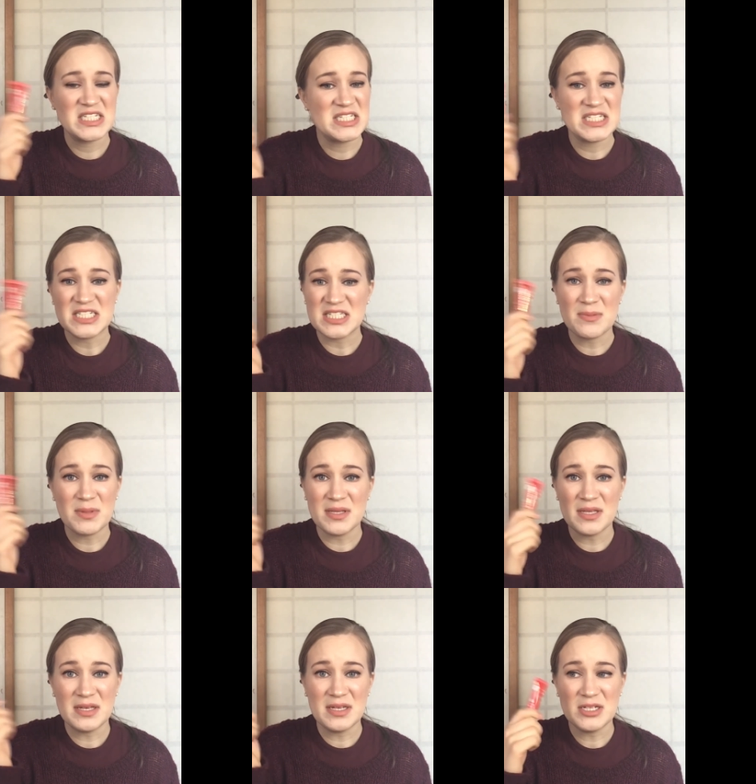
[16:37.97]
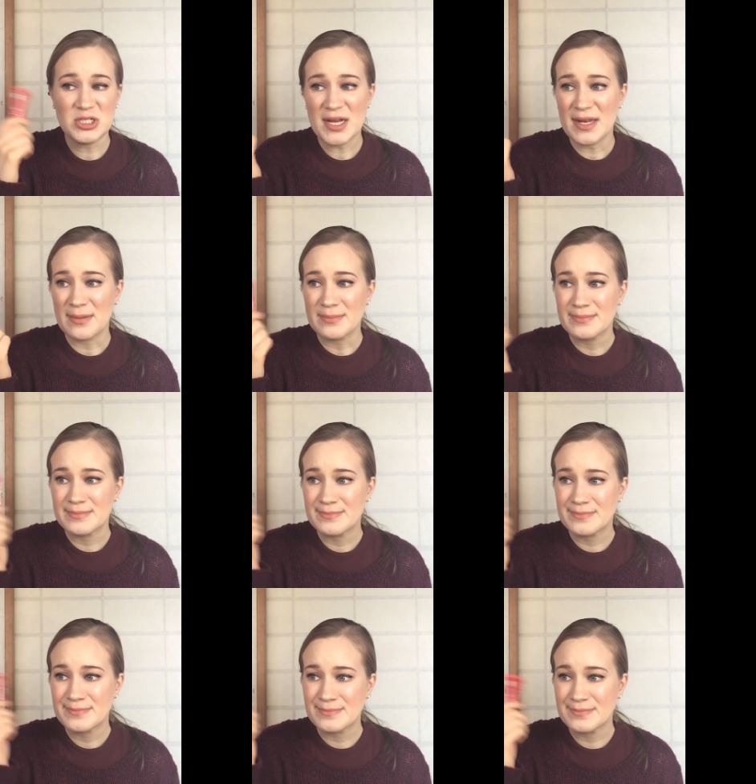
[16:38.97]
It's completely dry now.
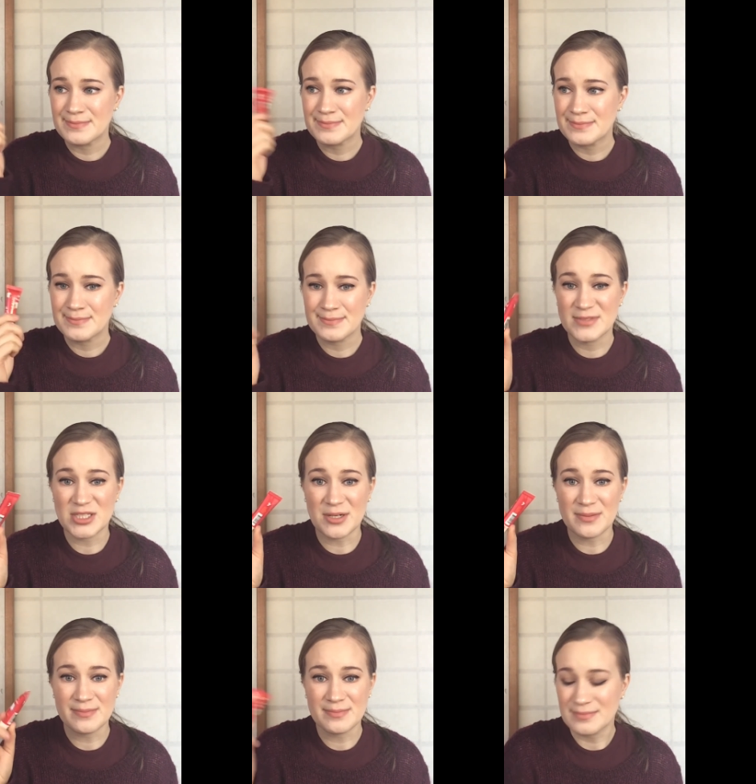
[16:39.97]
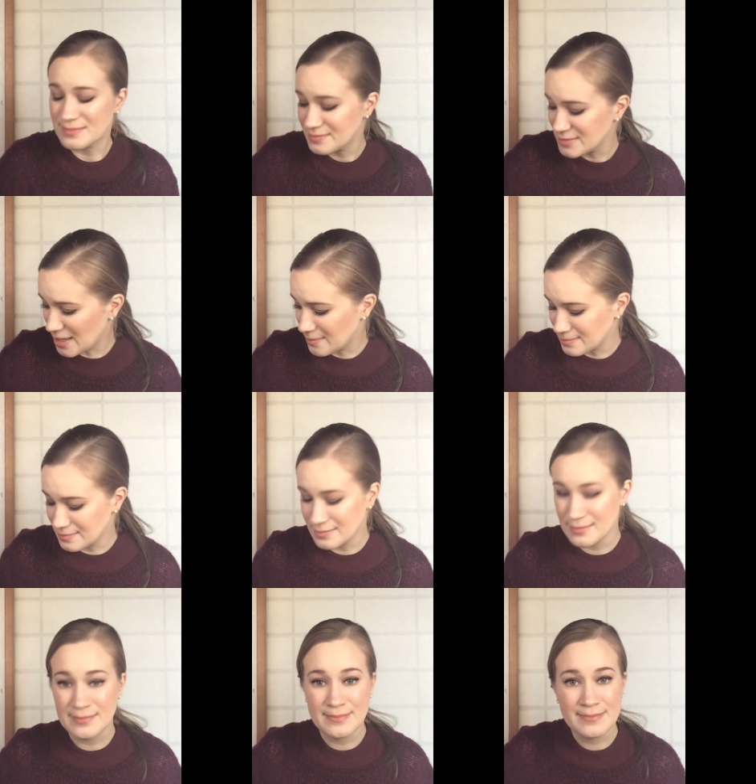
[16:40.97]
So, yeah.
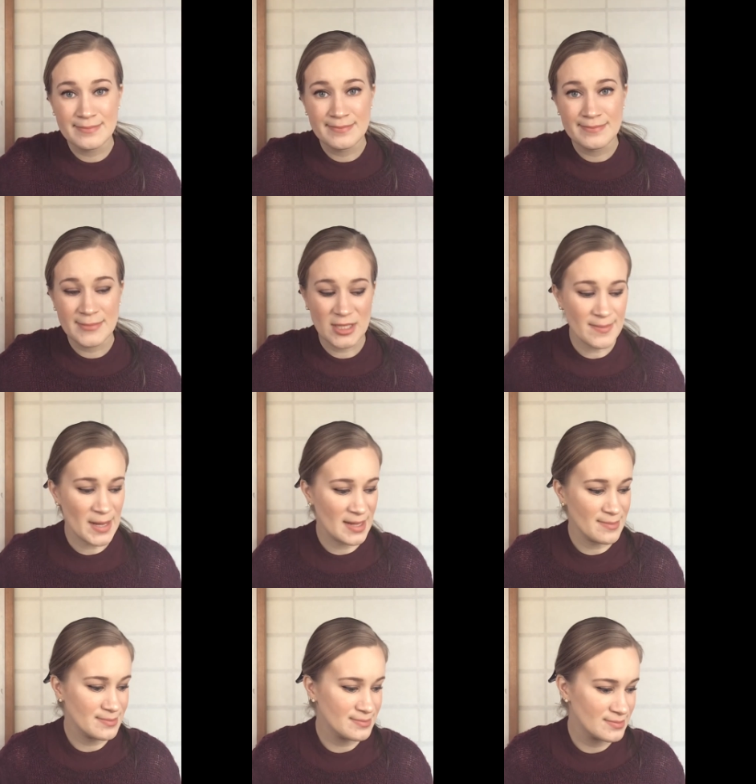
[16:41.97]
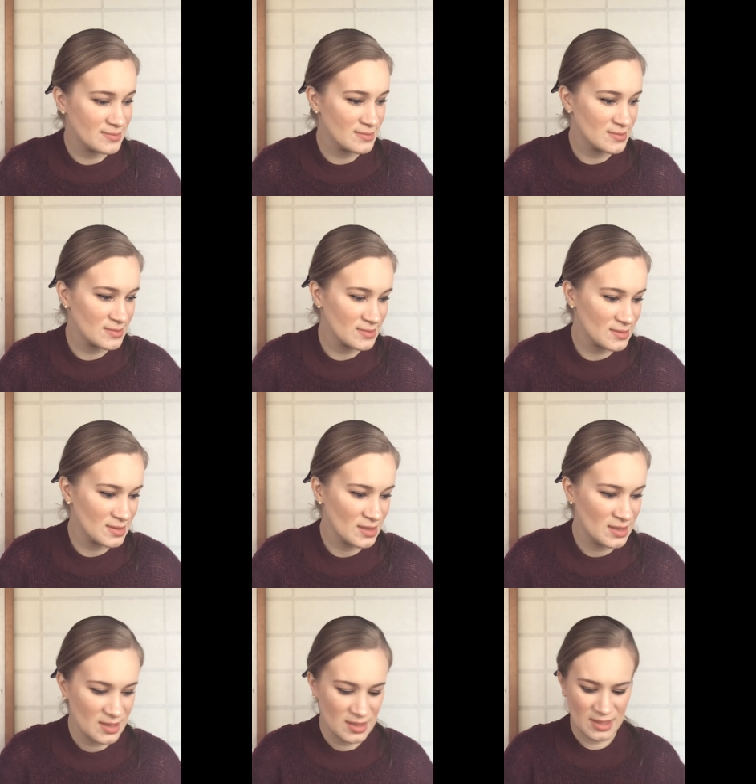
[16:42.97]
Goodbye. I
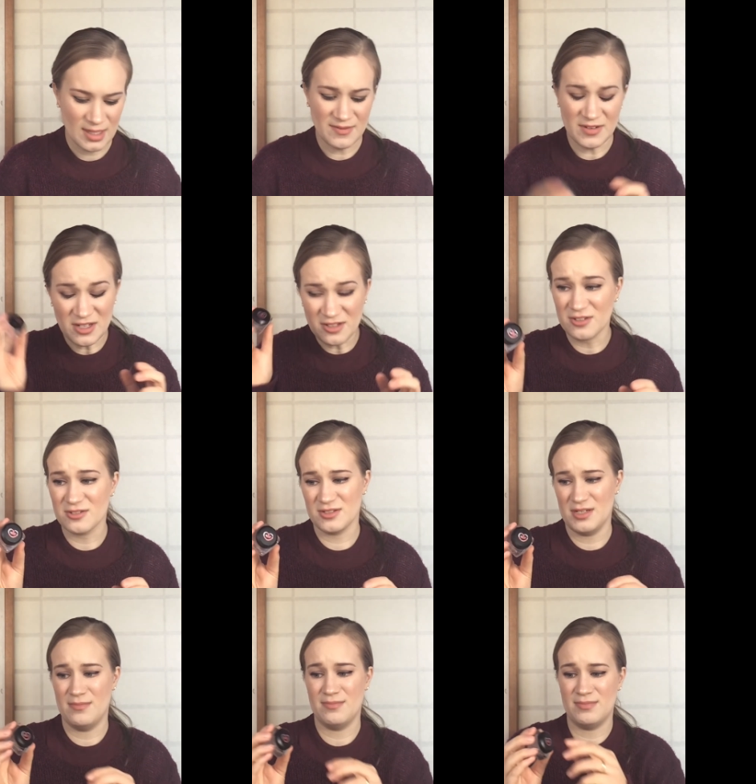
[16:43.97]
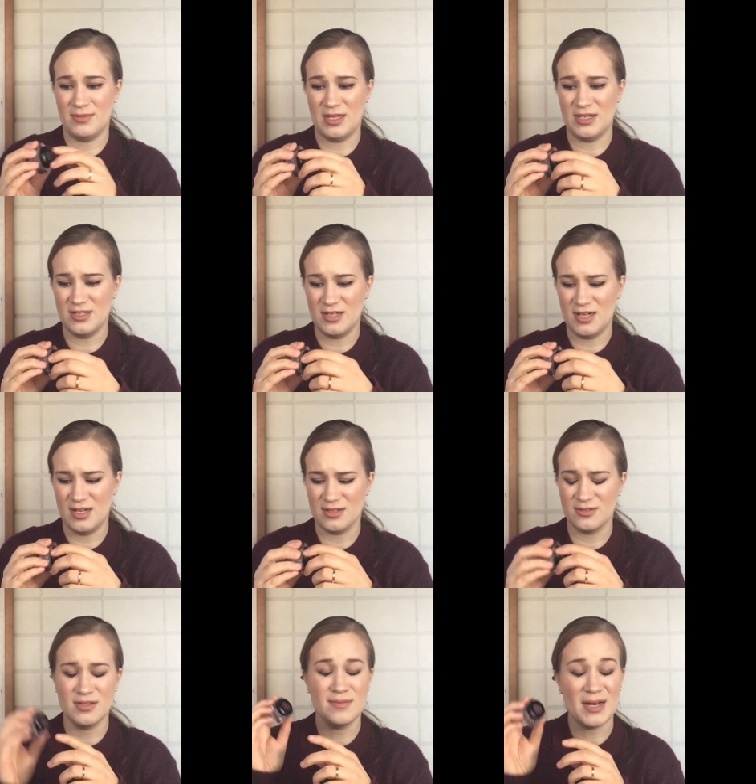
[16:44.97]
have another cream
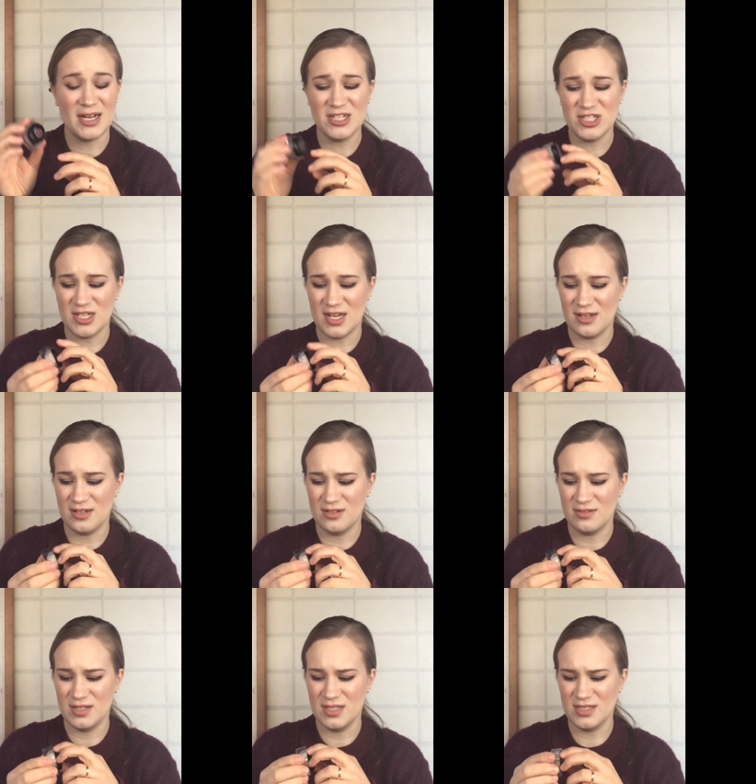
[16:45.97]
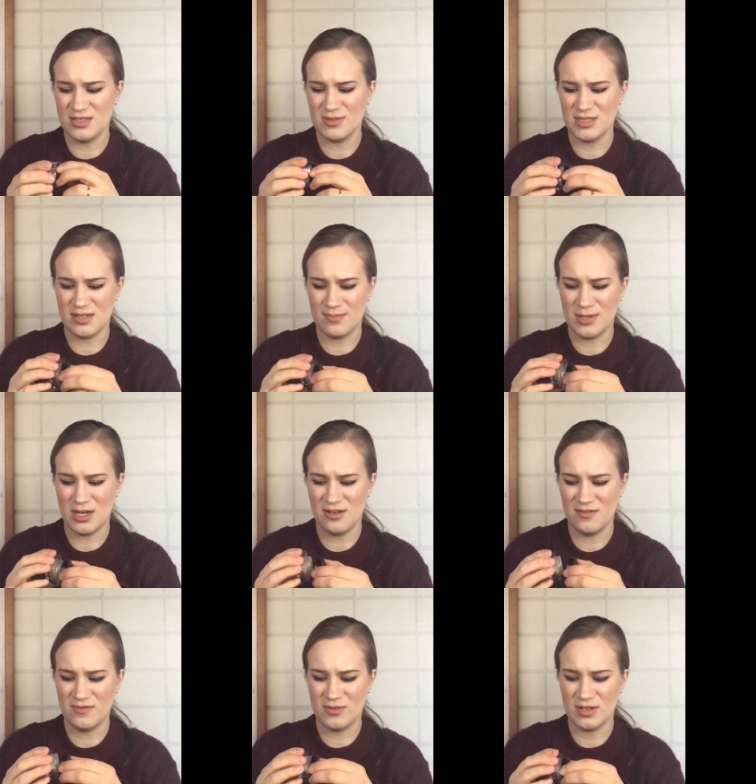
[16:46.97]
eyeshadow. This one's in a
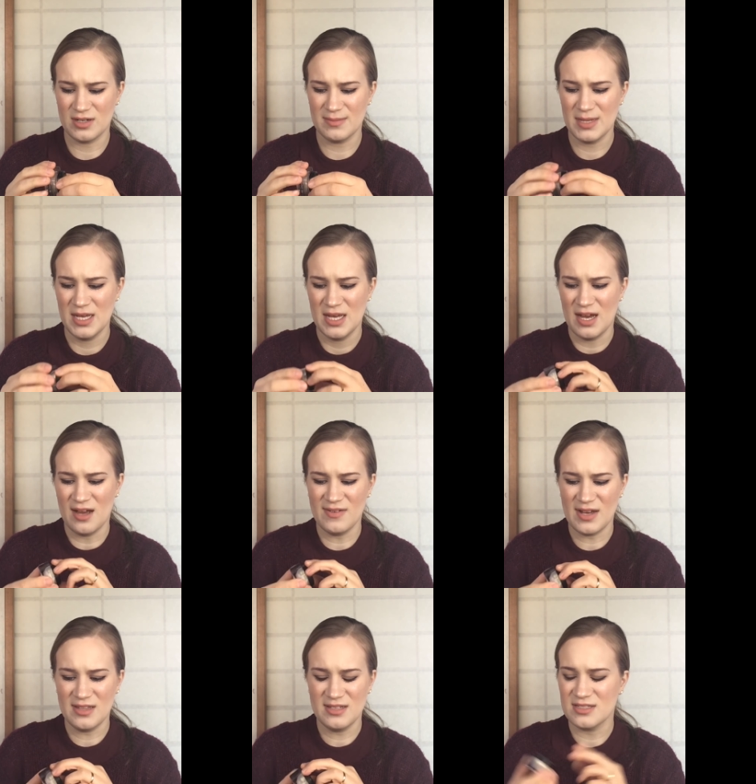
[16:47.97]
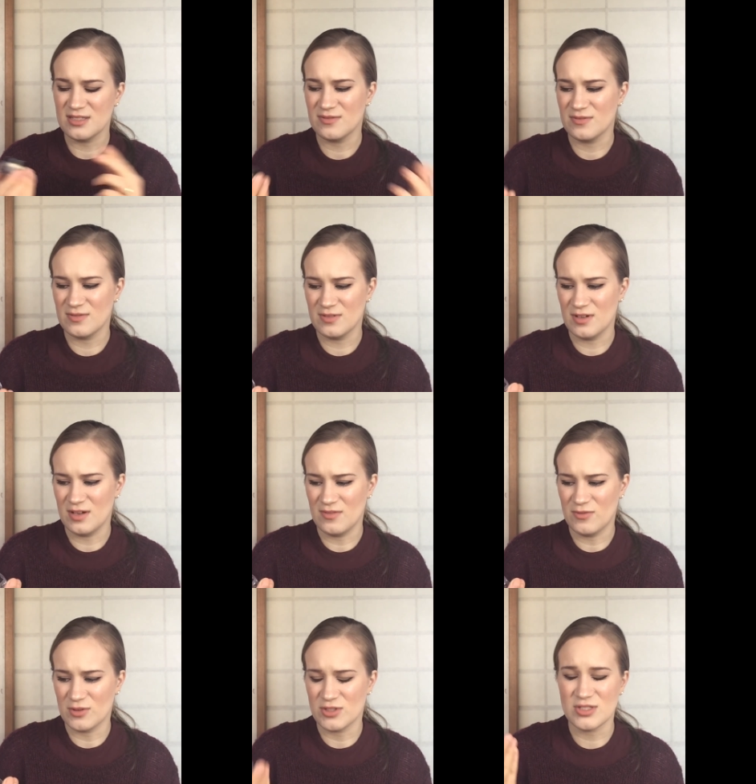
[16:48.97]
potted form. I've had this
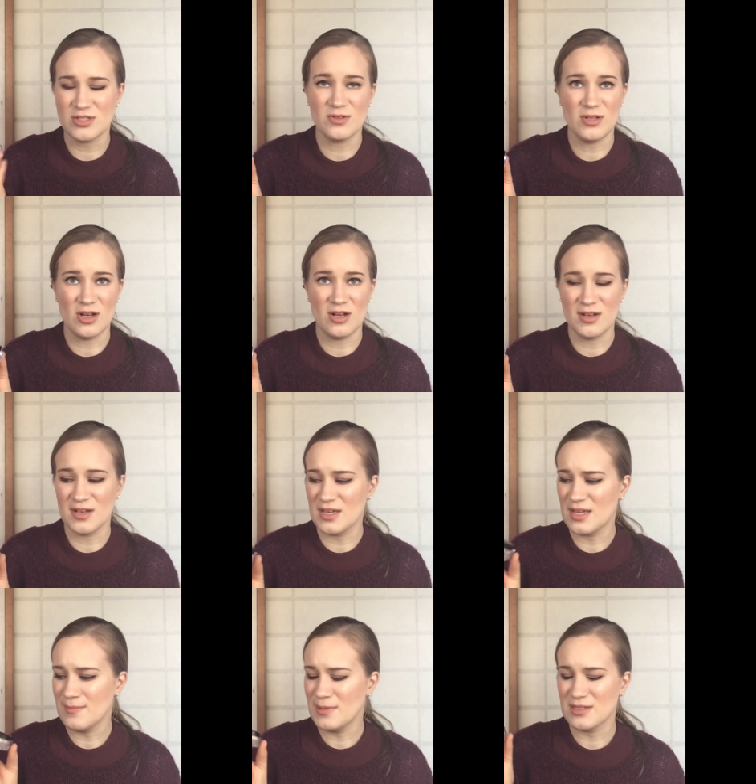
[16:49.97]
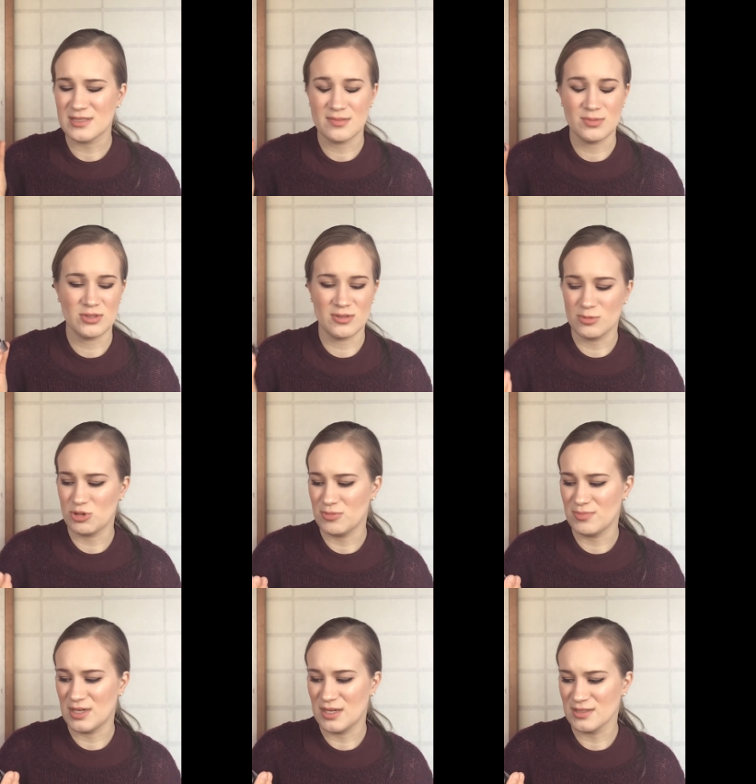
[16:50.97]
for so long. It came in a subscription
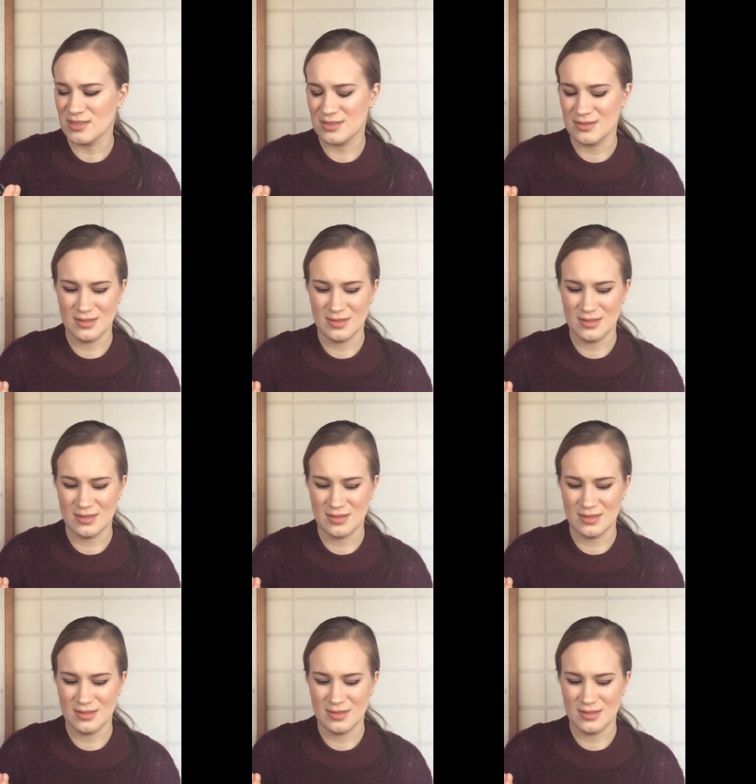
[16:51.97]
box.